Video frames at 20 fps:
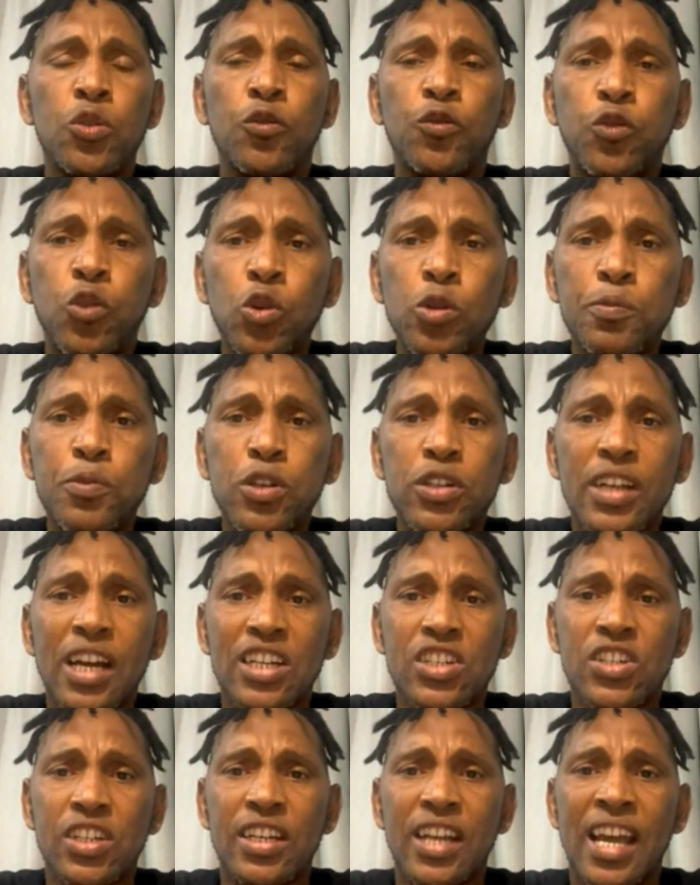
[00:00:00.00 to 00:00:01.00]
food
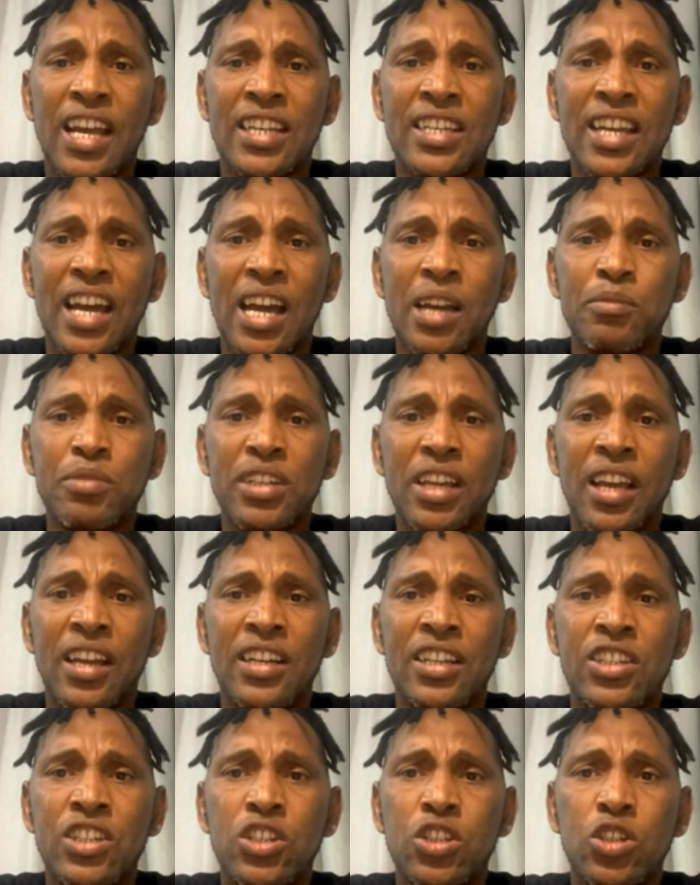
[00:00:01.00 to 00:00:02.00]
production at times.
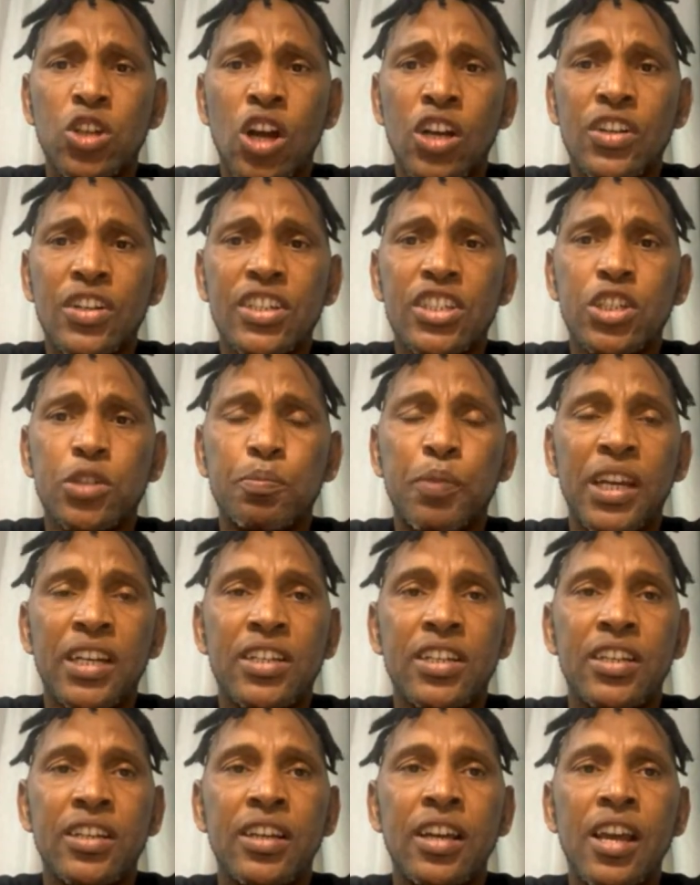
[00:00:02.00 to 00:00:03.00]
And it's not
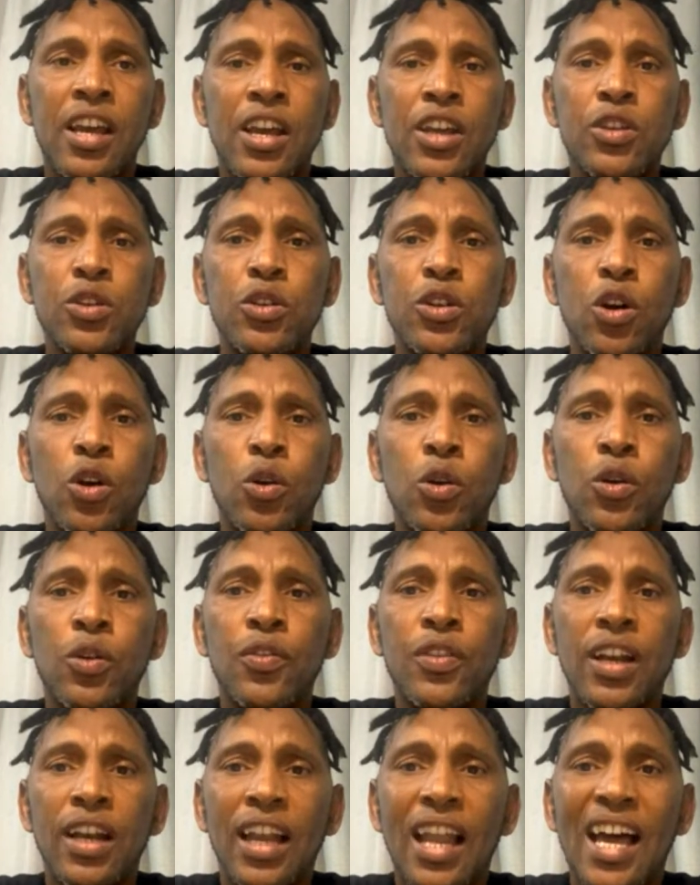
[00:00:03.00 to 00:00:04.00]
respecting
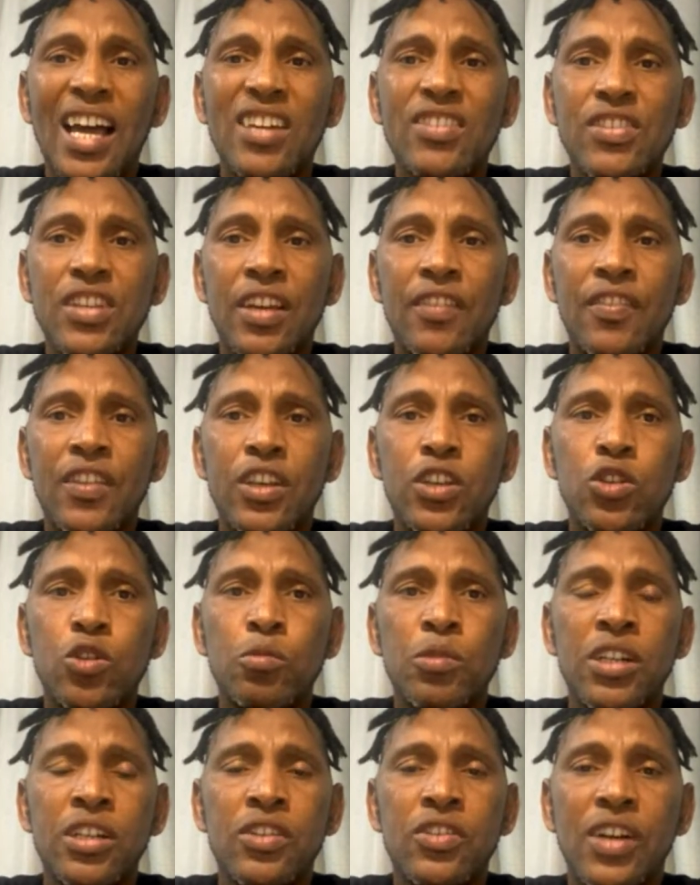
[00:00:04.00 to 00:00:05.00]
the lives and the
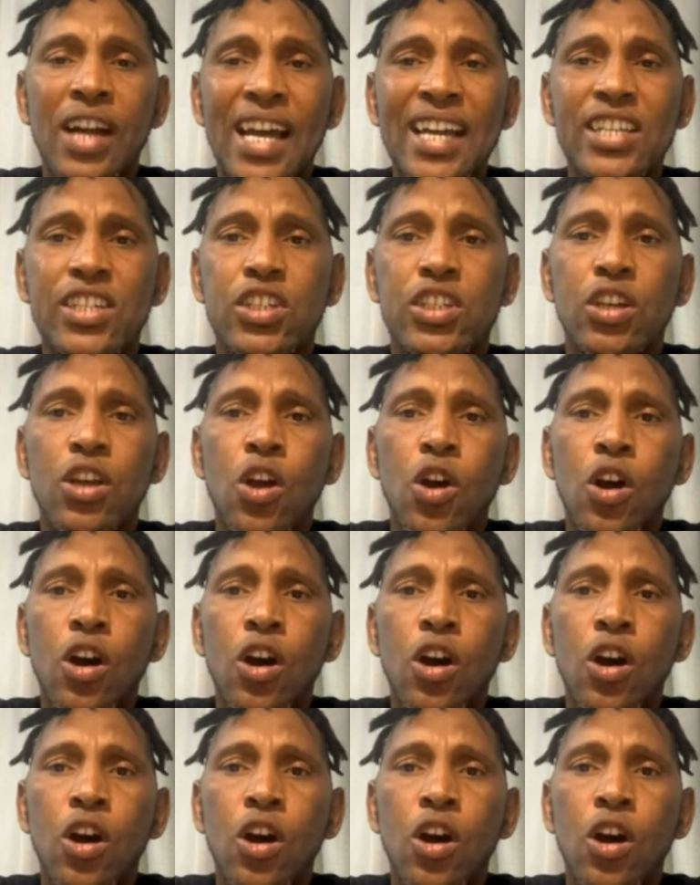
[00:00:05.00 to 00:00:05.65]
human rights